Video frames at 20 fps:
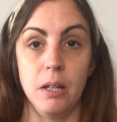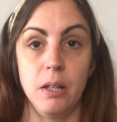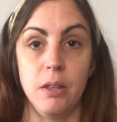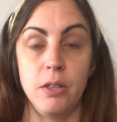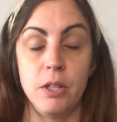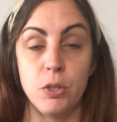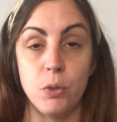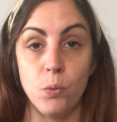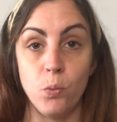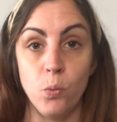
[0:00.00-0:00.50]

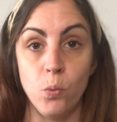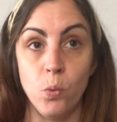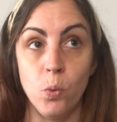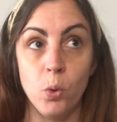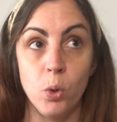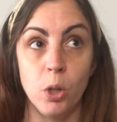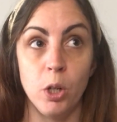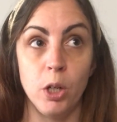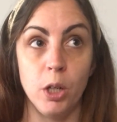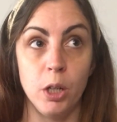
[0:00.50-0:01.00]
this
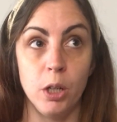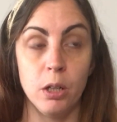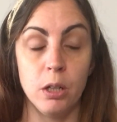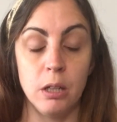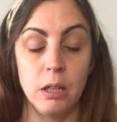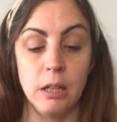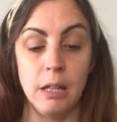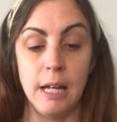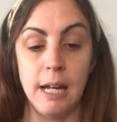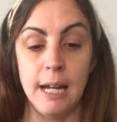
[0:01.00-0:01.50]

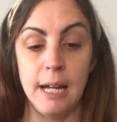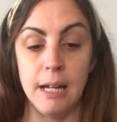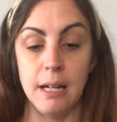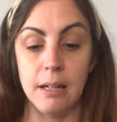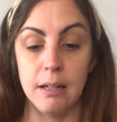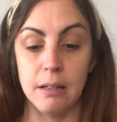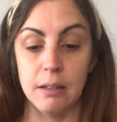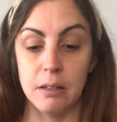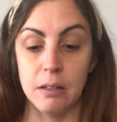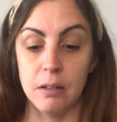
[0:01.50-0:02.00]

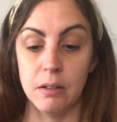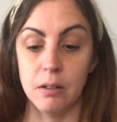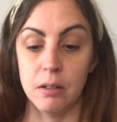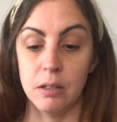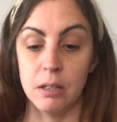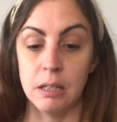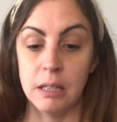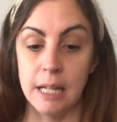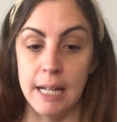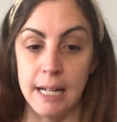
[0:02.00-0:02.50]
war-like
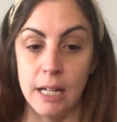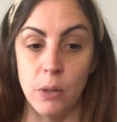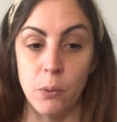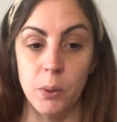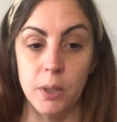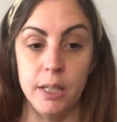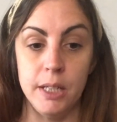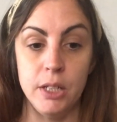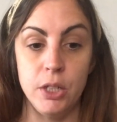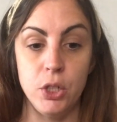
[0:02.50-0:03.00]

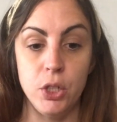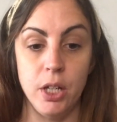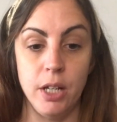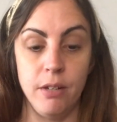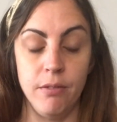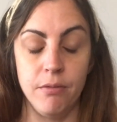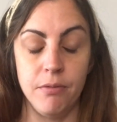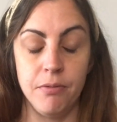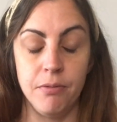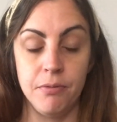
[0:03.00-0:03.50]
language
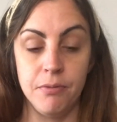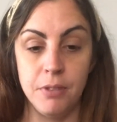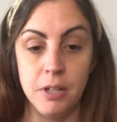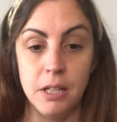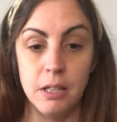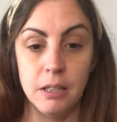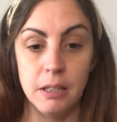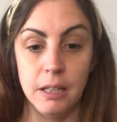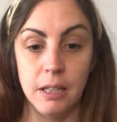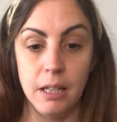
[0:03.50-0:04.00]
and
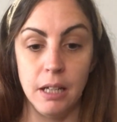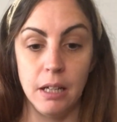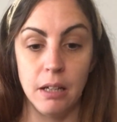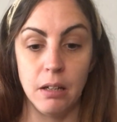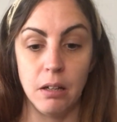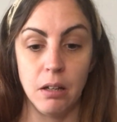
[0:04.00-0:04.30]
feeling,